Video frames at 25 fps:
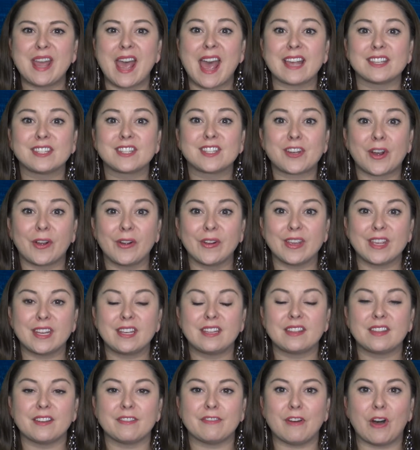has started
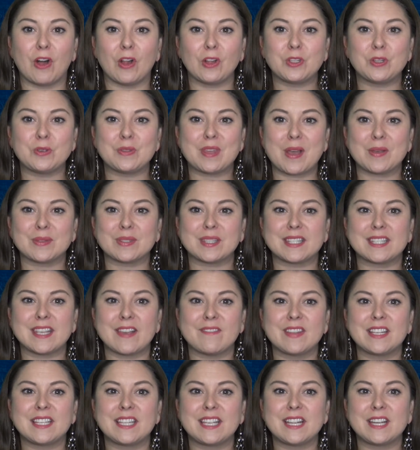the fall
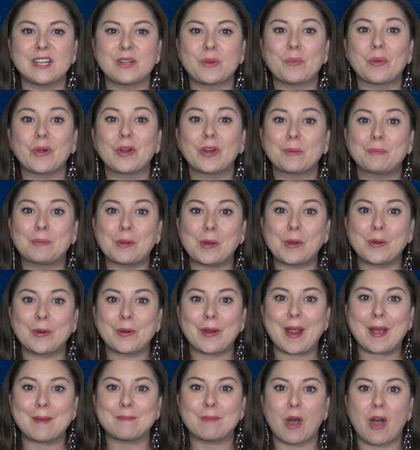2017 work
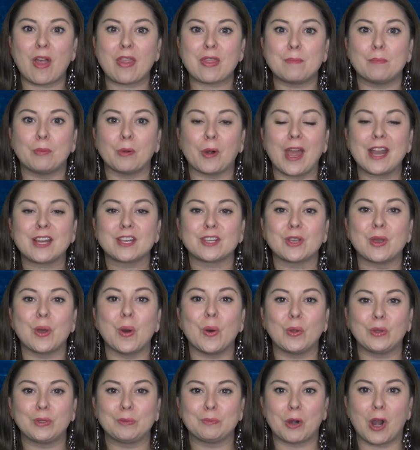program on the Brett
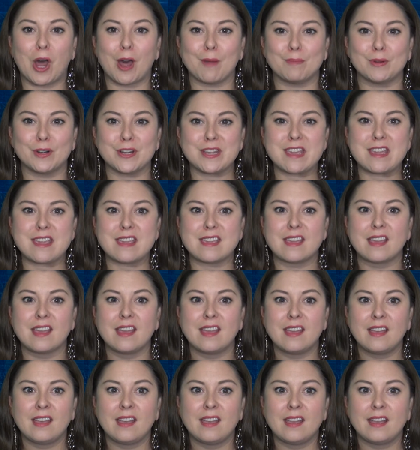Gold property.
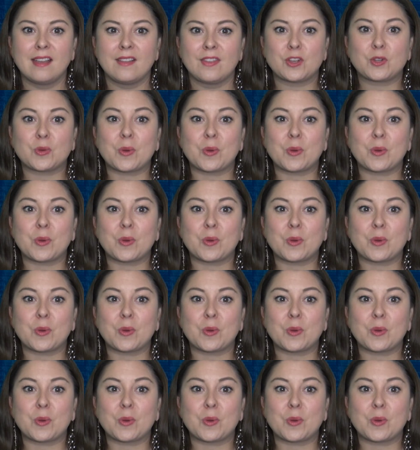The